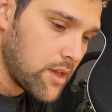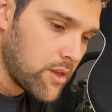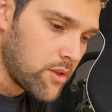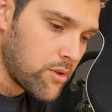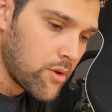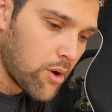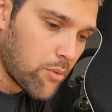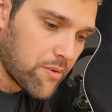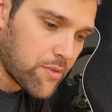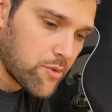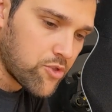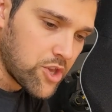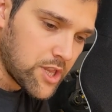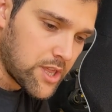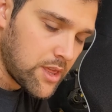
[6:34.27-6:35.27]
You know, with the
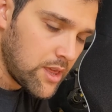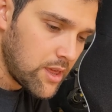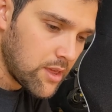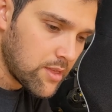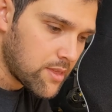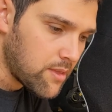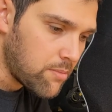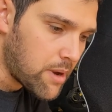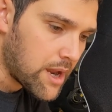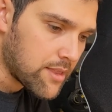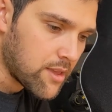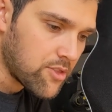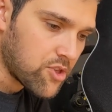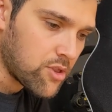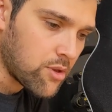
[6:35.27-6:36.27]
GT
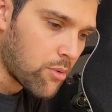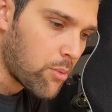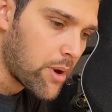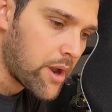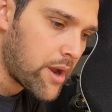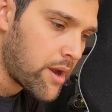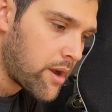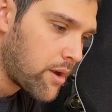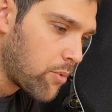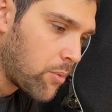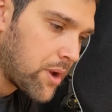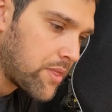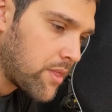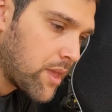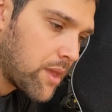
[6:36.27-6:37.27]
seatbelt tensioner, where
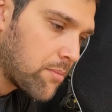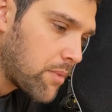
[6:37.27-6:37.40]
when,